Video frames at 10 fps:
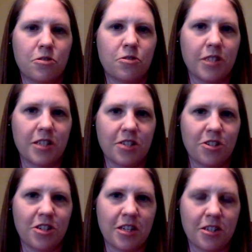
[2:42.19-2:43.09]

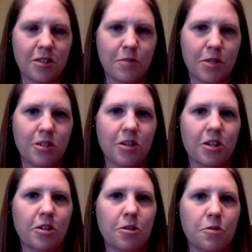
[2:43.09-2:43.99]
transition into the
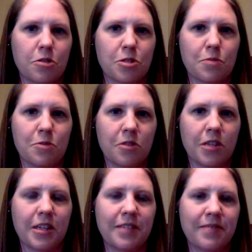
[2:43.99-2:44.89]
military go more smoothly.